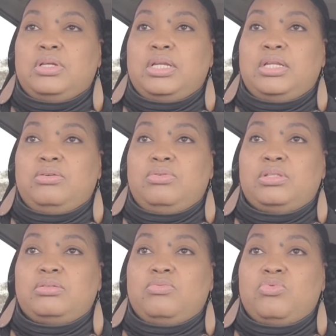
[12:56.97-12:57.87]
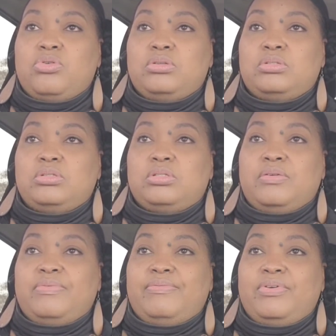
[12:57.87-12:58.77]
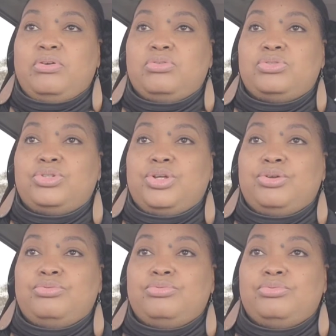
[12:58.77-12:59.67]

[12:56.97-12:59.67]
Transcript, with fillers: I need to go get some waters and stuff if it's gonna snow.